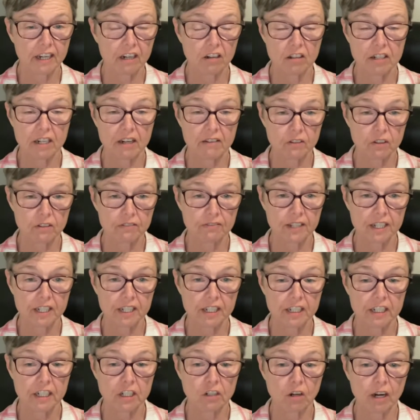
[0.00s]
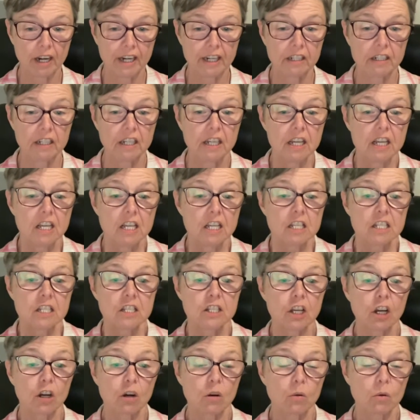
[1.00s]
They are never fed any grain.
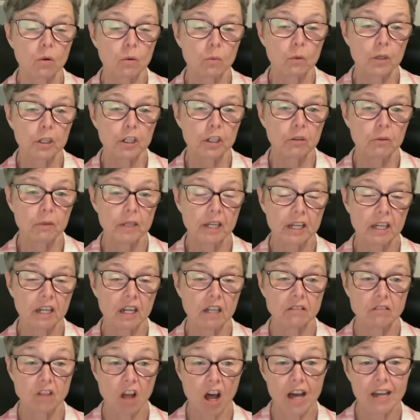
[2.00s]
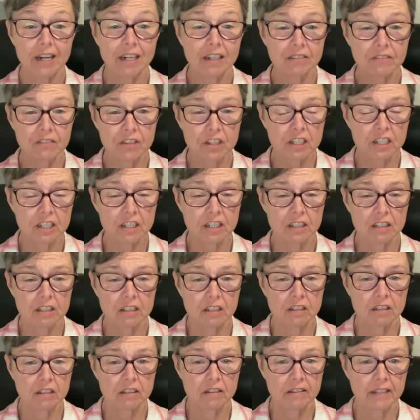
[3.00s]
So when you get a lot of
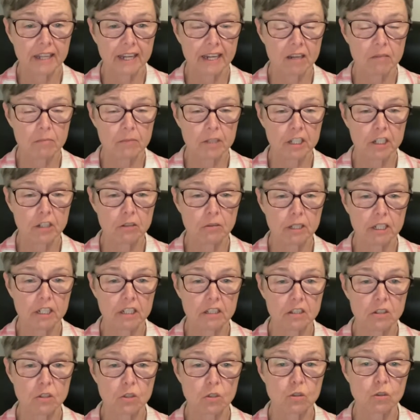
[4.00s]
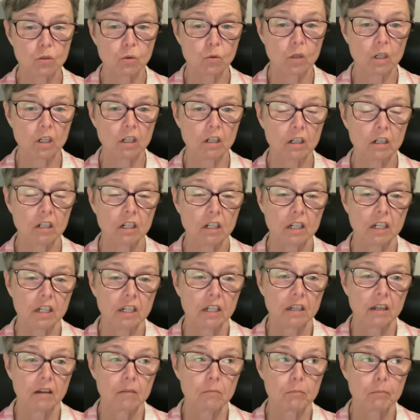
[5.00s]
the lamb that you get at the store,
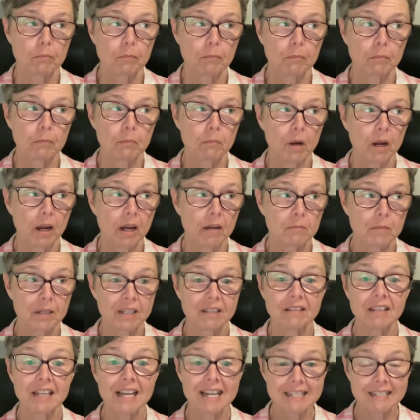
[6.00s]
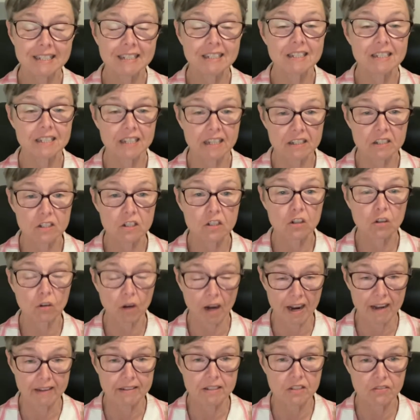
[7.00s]
unless it says
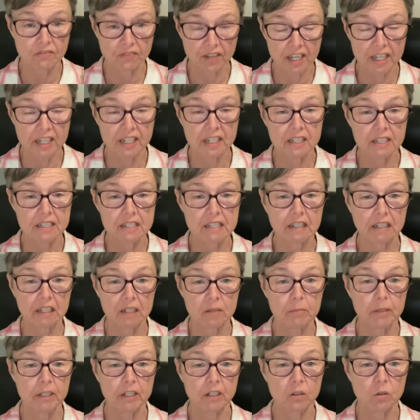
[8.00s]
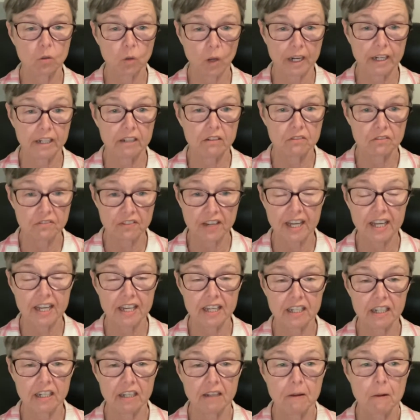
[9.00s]
grass fed, it's going to be grain
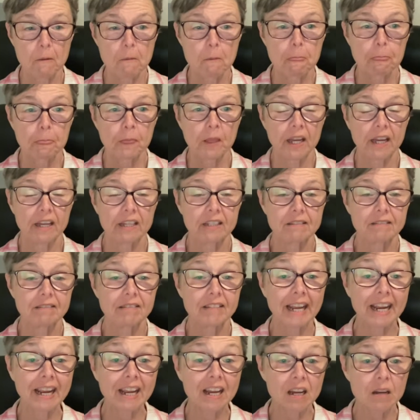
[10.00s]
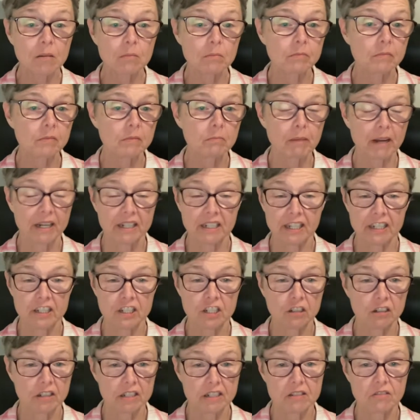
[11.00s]
fed. And lamb by
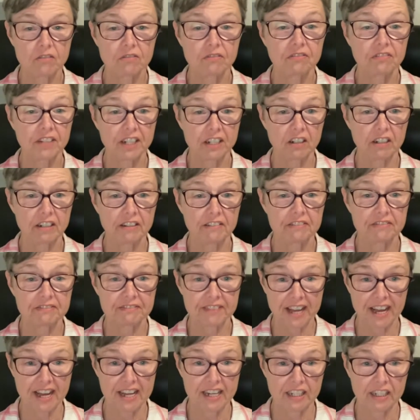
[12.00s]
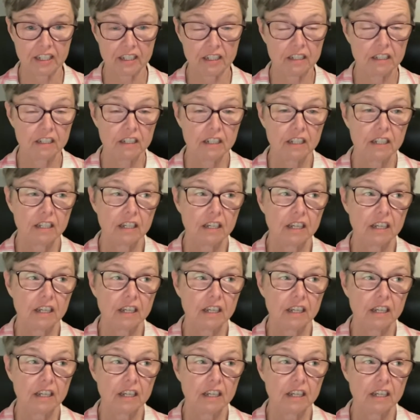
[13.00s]
nature is very fatty,